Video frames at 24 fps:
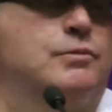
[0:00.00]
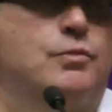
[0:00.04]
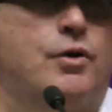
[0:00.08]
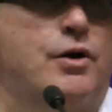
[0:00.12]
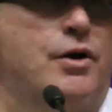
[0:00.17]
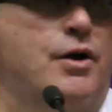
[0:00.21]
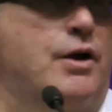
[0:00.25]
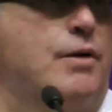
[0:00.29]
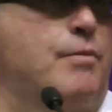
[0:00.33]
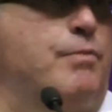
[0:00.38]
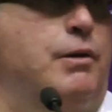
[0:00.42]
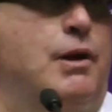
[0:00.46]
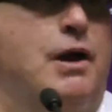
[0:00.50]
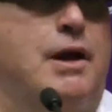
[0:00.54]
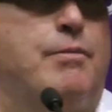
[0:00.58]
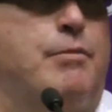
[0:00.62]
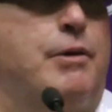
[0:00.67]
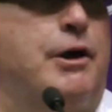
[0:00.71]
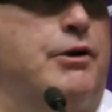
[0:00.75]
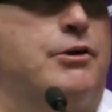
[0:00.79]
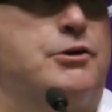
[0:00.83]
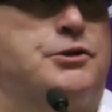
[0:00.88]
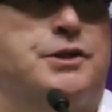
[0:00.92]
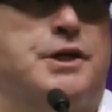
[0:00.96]
we're gonna play
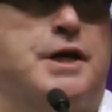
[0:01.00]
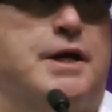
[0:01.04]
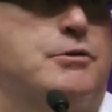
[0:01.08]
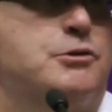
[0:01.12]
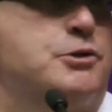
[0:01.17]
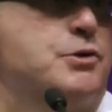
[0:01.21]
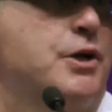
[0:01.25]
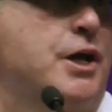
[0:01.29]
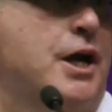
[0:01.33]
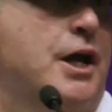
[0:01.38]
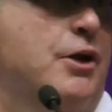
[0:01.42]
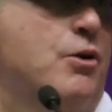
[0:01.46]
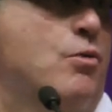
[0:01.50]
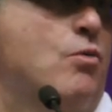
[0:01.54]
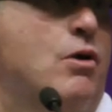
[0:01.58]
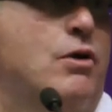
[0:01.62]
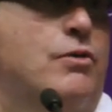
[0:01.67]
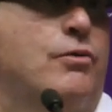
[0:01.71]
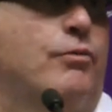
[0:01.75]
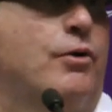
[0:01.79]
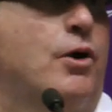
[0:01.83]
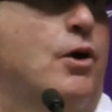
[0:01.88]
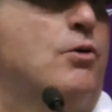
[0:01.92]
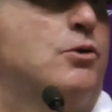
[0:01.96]
better teams. We've got to go
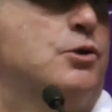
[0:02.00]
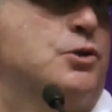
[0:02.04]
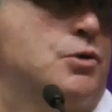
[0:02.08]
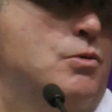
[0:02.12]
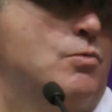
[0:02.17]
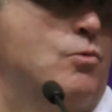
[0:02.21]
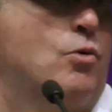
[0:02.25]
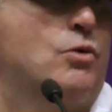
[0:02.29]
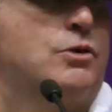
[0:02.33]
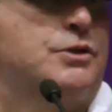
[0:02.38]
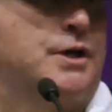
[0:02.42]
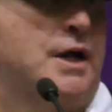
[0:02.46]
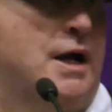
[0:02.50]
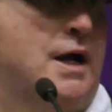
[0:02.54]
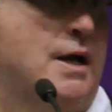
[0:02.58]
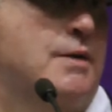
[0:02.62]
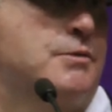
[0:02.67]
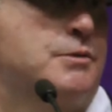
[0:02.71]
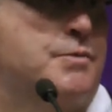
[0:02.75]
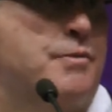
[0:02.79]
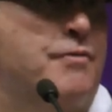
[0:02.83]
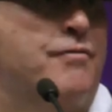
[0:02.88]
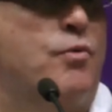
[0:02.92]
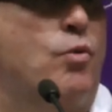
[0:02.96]
on the road two more
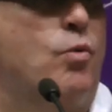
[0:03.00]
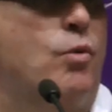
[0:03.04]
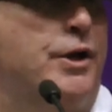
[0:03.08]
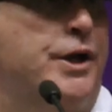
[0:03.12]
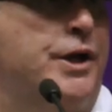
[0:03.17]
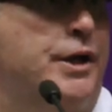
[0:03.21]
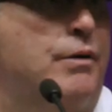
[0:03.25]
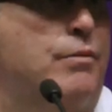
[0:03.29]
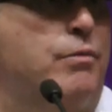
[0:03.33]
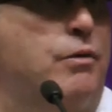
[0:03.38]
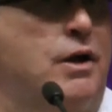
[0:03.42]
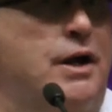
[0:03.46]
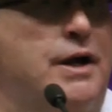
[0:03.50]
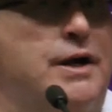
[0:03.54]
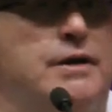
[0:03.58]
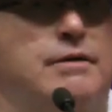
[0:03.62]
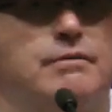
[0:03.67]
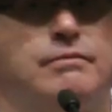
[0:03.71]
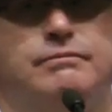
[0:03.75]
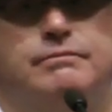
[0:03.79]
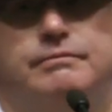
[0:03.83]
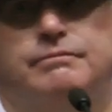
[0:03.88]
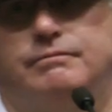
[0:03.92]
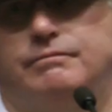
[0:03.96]
times before we get a
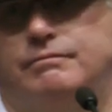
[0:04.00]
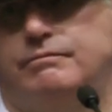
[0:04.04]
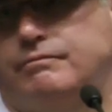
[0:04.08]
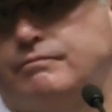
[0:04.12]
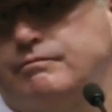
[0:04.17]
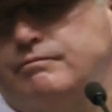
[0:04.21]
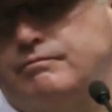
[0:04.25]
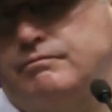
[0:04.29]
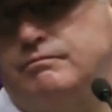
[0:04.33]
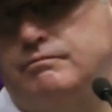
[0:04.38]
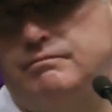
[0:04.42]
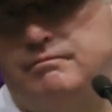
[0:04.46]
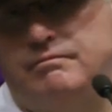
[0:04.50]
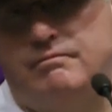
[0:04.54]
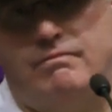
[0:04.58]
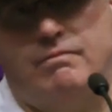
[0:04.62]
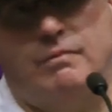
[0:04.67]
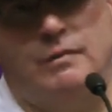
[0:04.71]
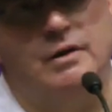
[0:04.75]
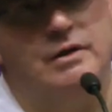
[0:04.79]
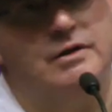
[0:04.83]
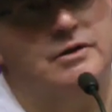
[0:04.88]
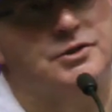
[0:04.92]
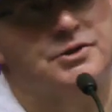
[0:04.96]
break.
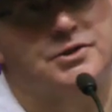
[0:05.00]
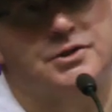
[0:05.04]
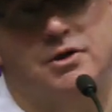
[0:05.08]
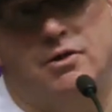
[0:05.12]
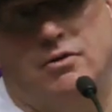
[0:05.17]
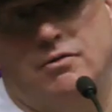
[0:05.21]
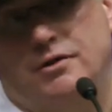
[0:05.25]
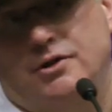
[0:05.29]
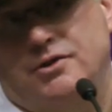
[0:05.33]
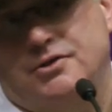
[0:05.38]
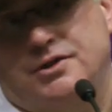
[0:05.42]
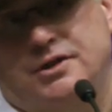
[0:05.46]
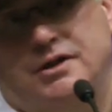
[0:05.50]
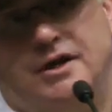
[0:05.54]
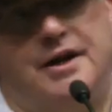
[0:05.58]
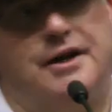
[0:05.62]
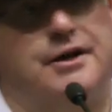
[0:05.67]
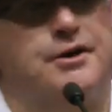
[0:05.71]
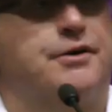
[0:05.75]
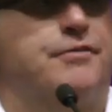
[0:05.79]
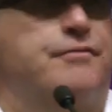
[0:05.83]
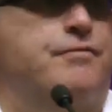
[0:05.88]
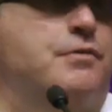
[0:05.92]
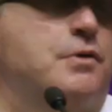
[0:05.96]
And so there's a
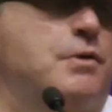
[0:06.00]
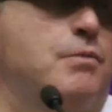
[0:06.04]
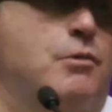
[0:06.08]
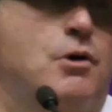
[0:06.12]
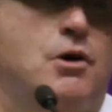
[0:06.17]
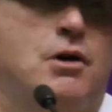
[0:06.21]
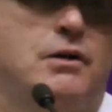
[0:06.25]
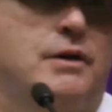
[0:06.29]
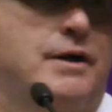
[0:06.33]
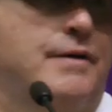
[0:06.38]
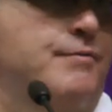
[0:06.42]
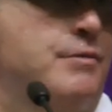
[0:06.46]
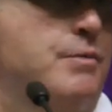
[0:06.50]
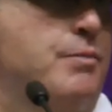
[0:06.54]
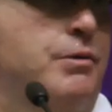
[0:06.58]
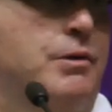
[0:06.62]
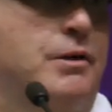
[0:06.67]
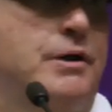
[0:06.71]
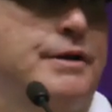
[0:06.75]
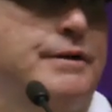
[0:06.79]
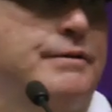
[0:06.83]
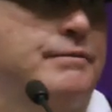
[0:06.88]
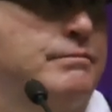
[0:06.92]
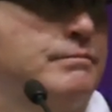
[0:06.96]
lot of good football left to
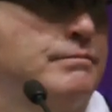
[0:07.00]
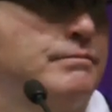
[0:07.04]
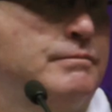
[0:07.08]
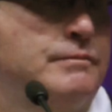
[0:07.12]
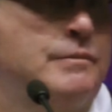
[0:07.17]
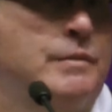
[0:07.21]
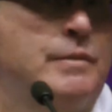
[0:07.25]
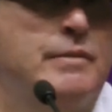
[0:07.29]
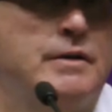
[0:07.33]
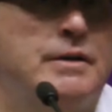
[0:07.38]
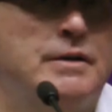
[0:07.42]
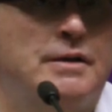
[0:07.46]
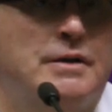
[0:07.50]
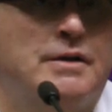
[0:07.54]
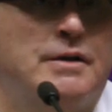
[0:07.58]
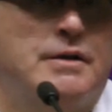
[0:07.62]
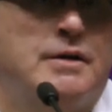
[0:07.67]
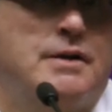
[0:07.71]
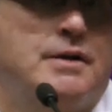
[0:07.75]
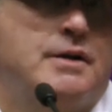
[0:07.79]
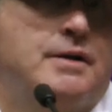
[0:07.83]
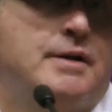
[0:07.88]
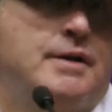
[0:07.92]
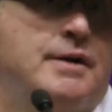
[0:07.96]
play.
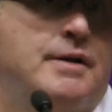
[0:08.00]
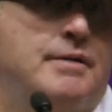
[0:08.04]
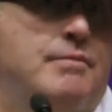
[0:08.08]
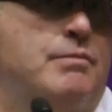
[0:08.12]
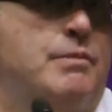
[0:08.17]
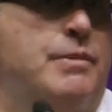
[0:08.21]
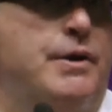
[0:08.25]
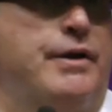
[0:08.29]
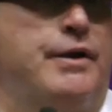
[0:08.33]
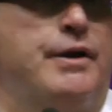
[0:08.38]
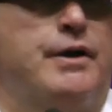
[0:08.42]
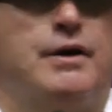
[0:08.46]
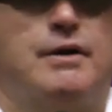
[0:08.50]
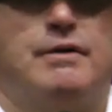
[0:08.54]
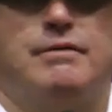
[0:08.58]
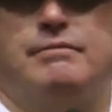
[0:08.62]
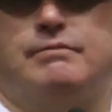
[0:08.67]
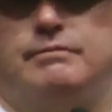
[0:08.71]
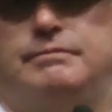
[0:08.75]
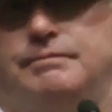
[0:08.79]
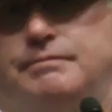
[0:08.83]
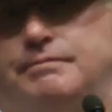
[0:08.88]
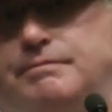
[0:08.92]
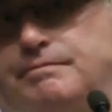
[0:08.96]
But